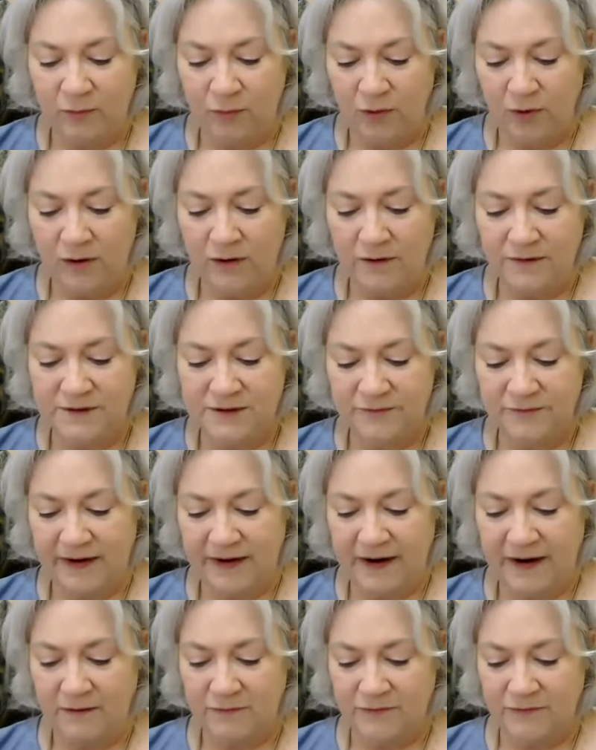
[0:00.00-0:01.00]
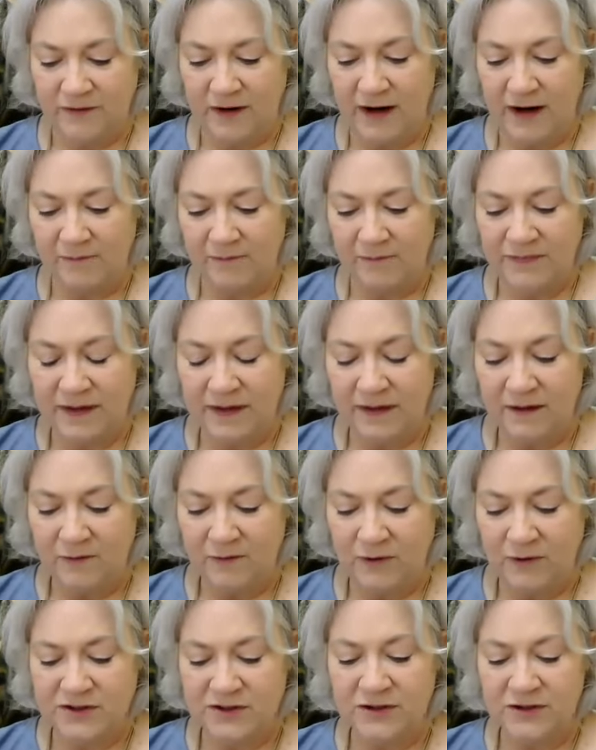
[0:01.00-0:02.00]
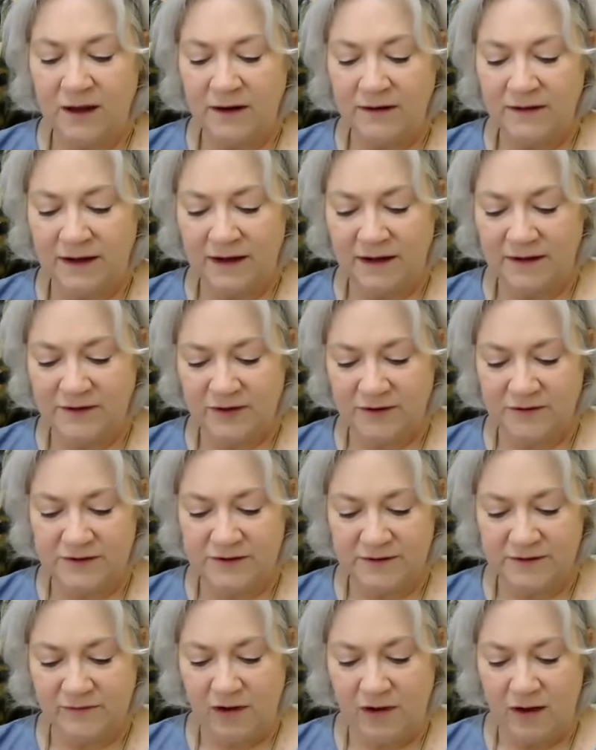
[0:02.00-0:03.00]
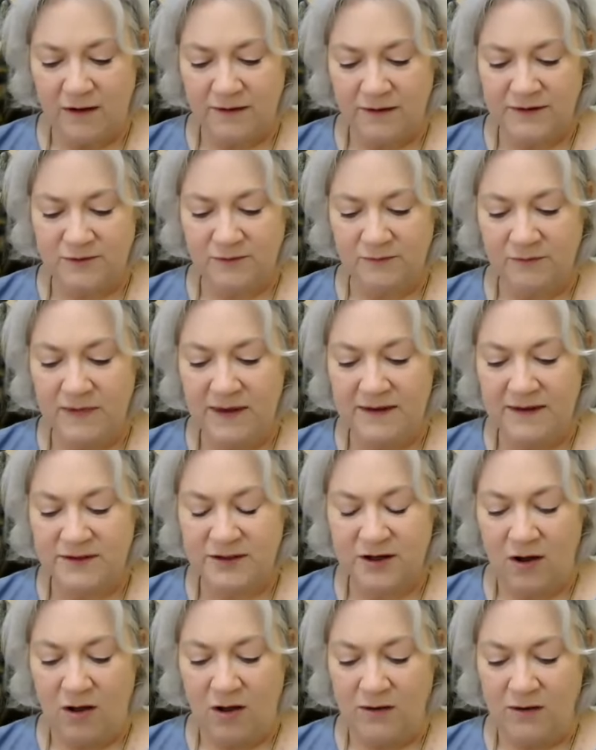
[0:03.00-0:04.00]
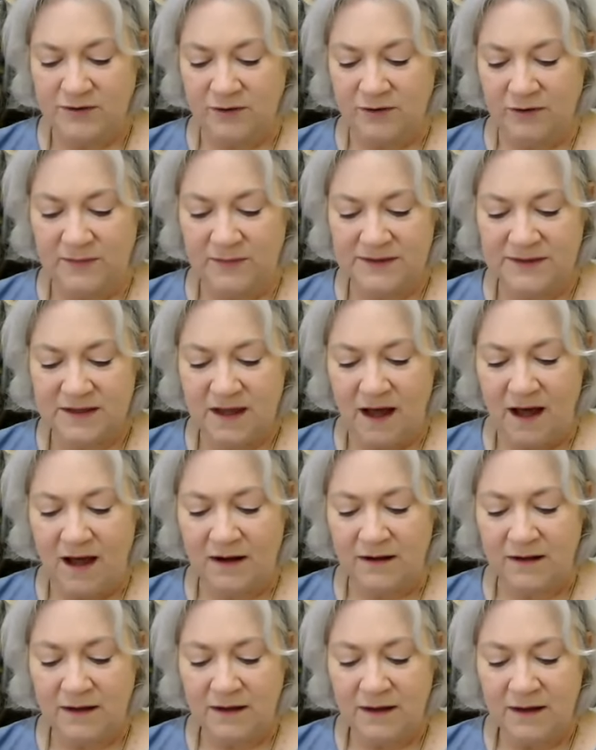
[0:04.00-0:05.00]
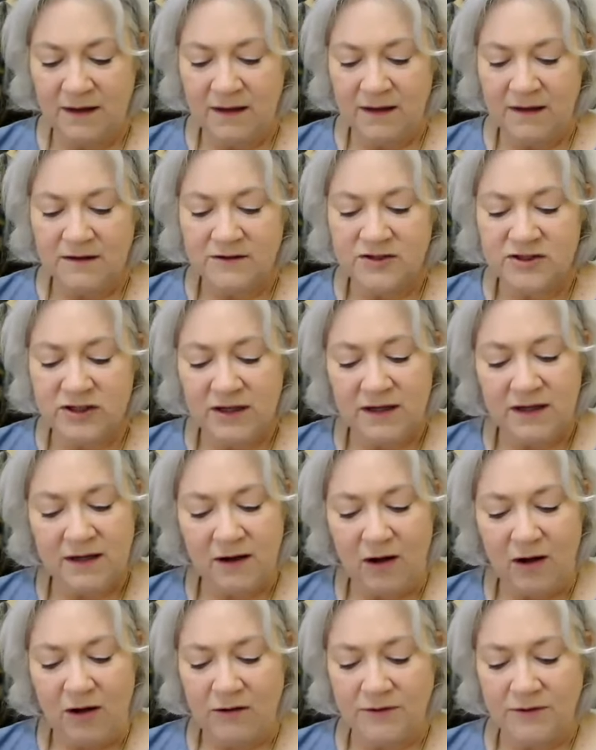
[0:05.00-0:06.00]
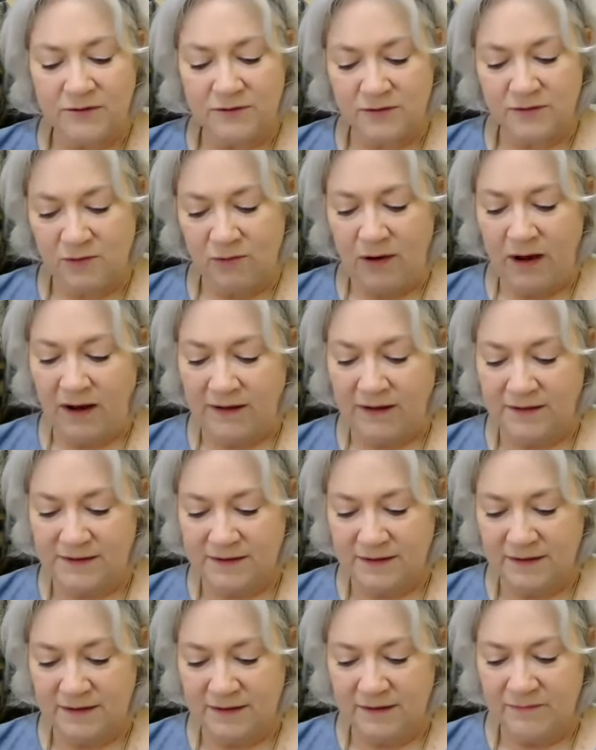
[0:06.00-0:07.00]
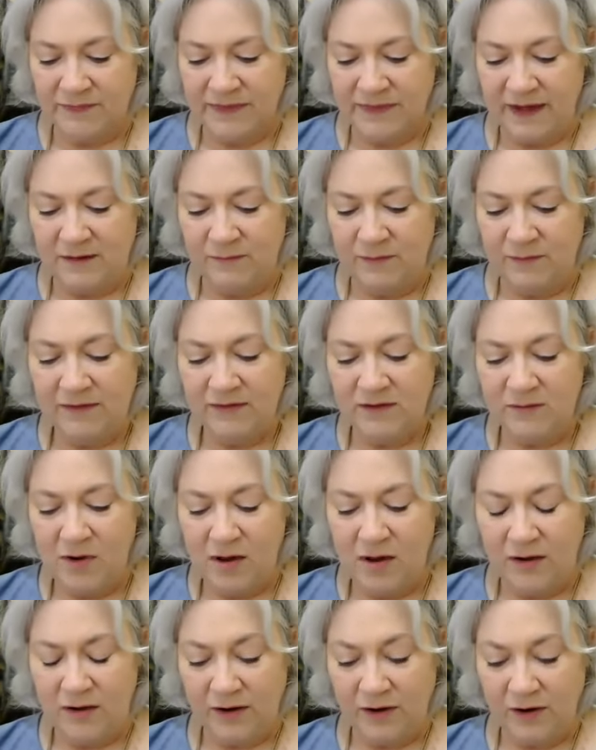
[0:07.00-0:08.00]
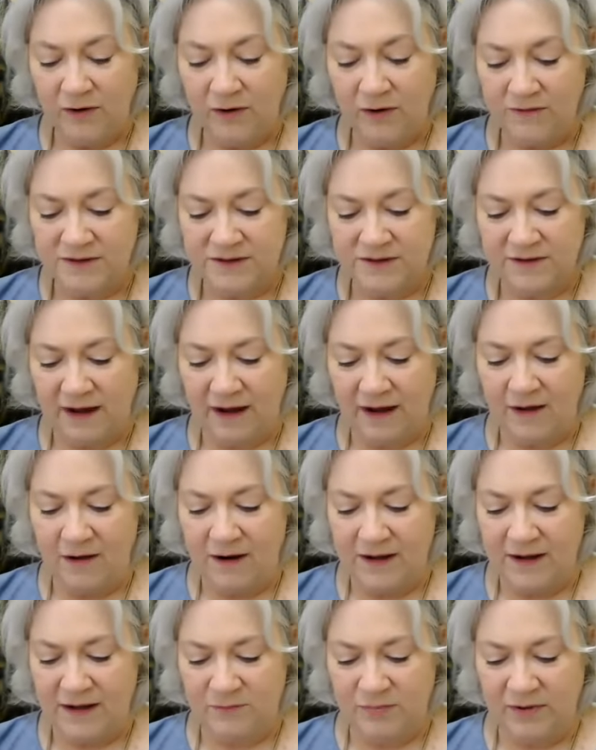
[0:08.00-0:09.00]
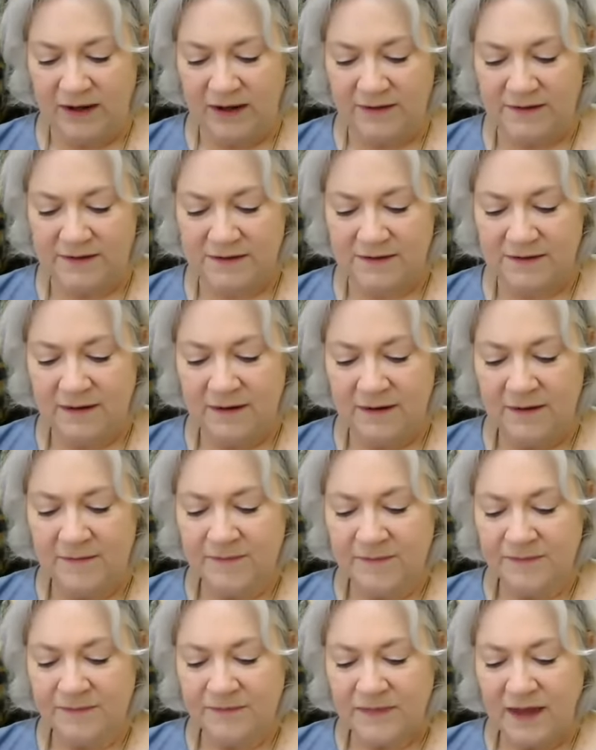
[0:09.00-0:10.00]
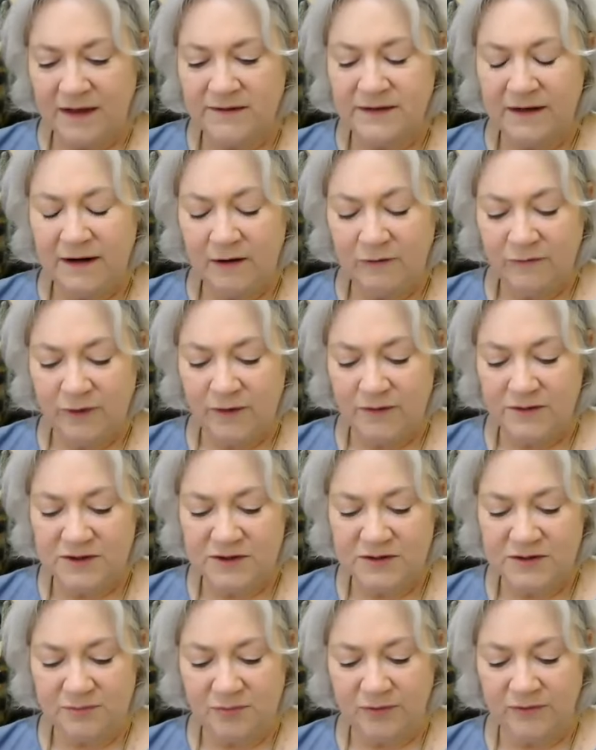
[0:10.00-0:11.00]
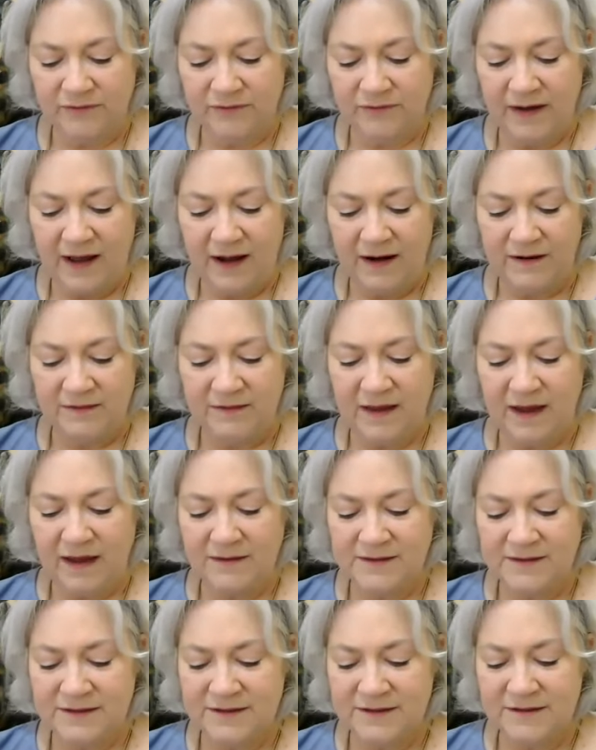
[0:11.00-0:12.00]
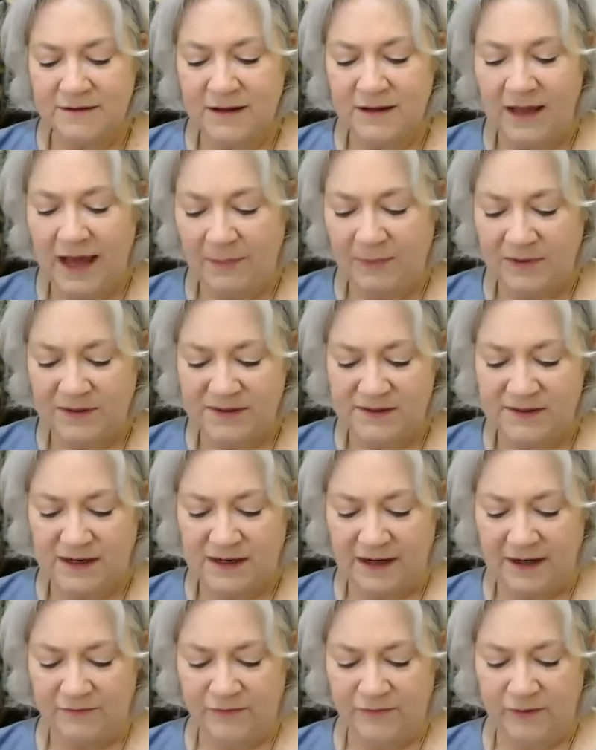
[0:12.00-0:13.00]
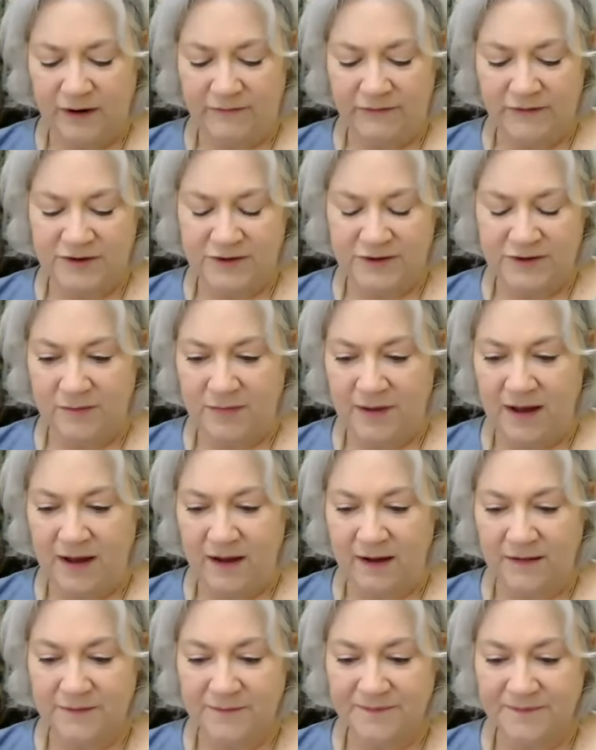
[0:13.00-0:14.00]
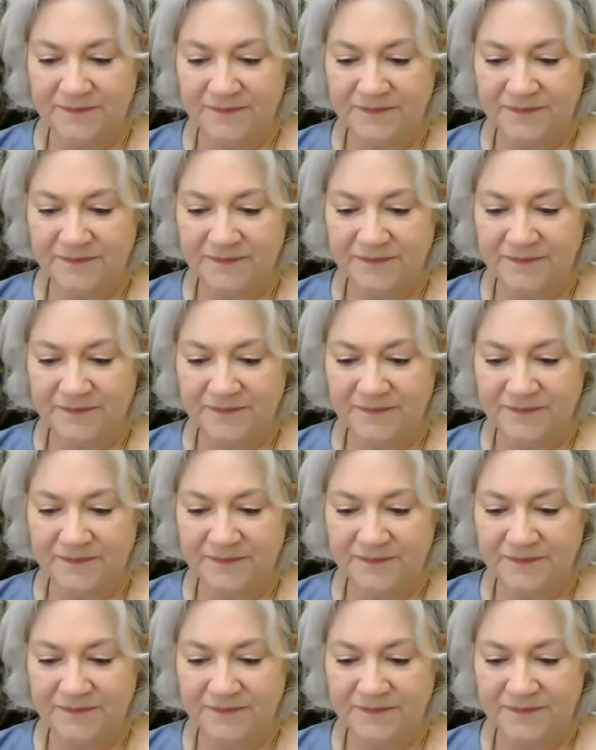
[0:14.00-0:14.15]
world's fair frame, which none yet durst of gods or men to alter or misguide, she altered quite, and made them all accursed that God had blessed, and did at first provide in that still happy state forever to abide.